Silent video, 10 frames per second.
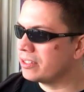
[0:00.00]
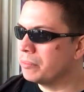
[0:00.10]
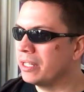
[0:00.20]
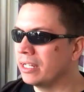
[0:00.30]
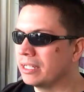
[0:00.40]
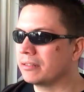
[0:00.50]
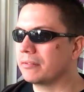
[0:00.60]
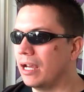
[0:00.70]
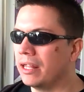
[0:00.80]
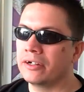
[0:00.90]
some of the
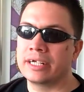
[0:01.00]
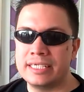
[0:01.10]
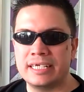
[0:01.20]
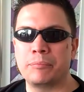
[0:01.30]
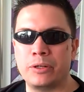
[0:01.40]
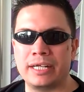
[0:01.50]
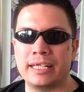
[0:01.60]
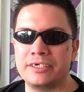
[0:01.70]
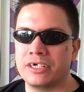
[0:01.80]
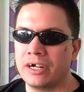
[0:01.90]
other contemporary
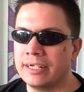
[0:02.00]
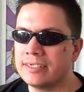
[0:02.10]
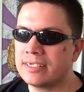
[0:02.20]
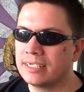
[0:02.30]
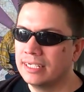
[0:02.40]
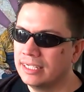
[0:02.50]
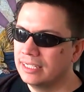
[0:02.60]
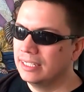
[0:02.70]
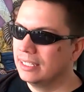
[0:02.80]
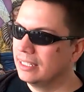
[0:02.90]
ledger artists,
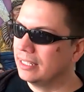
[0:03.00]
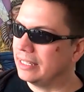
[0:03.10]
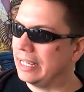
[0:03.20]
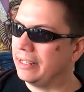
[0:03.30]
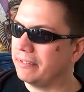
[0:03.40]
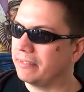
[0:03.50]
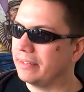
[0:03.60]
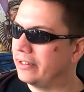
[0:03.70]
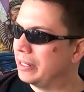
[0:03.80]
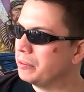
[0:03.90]

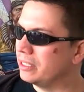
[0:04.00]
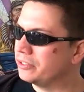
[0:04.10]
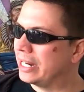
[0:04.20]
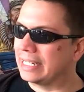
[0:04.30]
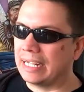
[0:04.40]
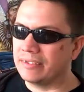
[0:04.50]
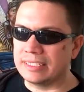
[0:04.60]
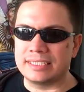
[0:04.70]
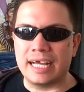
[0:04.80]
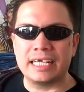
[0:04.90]
they're able to track down
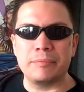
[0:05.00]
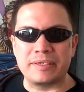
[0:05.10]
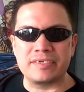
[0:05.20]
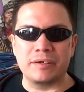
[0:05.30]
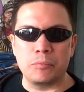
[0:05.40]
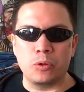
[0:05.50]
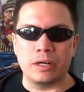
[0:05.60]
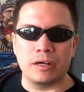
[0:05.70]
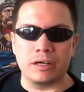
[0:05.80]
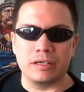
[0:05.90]
these documents that are
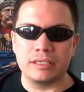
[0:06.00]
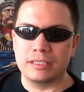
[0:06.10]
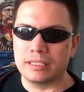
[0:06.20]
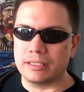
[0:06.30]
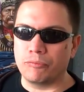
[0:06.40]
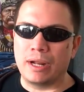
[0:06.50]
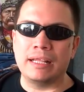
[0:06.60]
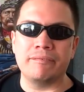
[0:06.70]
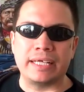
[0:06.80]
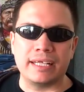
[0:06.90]
more
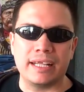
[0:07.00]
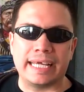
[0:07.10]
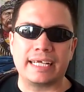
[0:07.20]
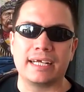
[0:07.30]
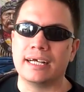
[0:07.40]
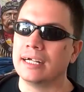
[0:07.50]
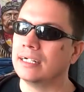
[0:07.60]
relevant, like